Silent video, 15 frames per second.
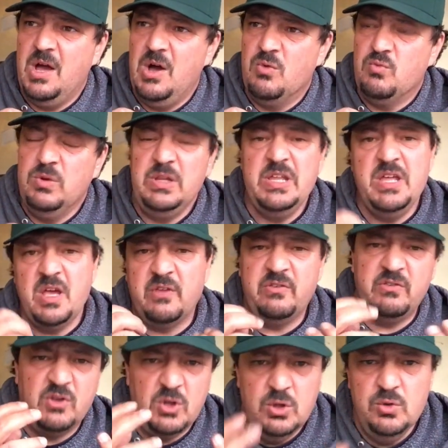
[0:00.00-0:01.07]
a really
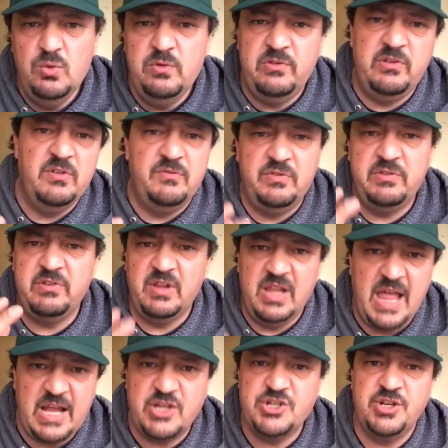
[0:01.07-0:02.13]
exclusive
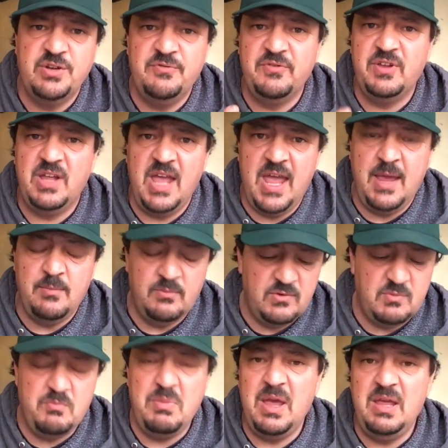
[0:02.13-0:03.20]
selection of
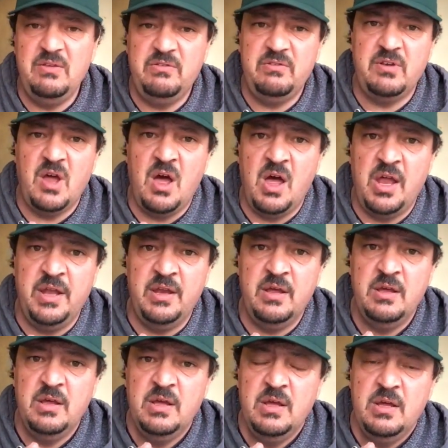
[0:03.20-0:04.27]
games based
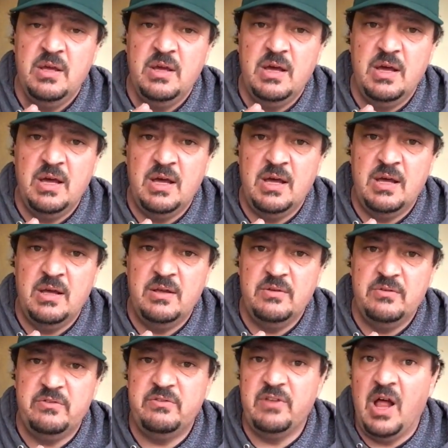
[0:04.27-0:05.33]
on uh,
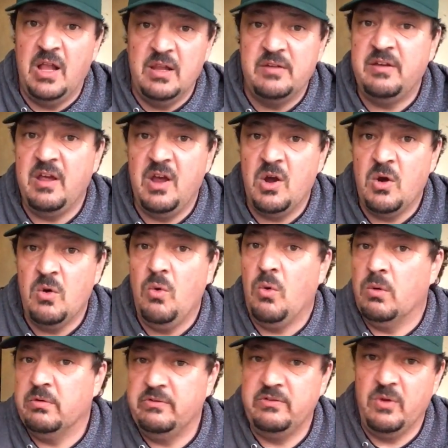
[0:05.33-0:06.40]
solitaire
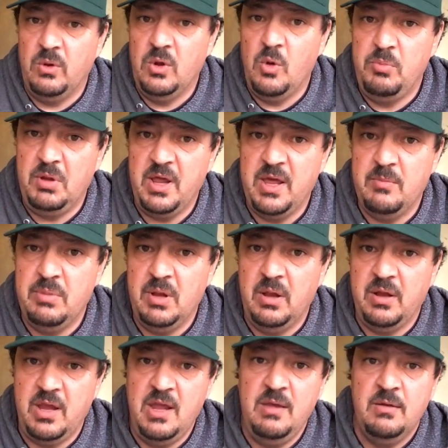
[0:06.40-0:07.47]
or solo
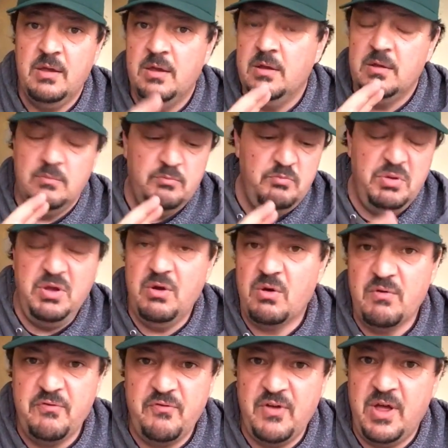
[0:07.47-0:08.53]
playability,
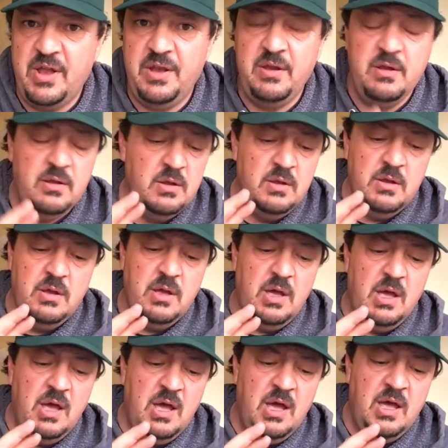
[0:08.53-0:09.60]
pure fun,
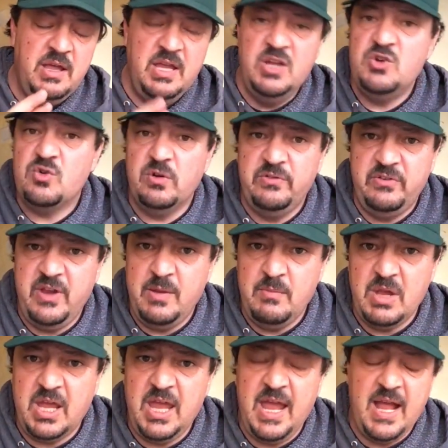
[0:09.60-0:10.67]
uh, interesting
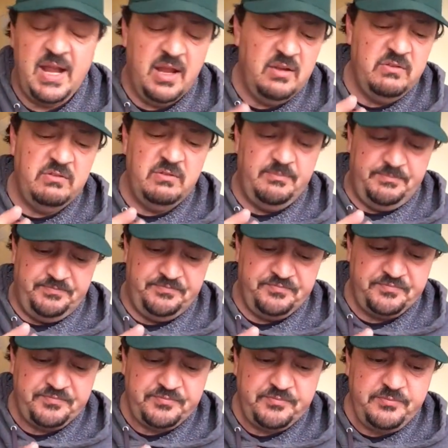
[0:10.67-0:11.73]
mechanics,
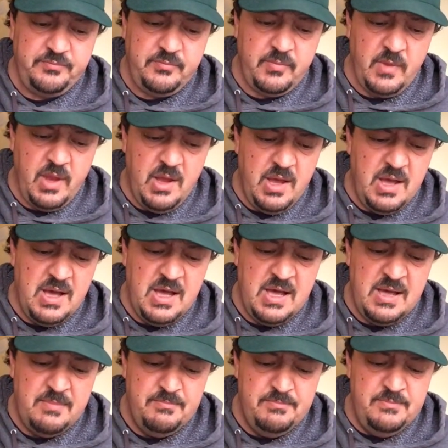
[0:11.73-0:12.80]

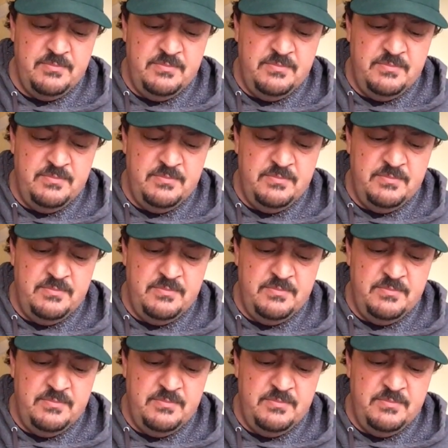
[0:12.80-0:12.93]
um,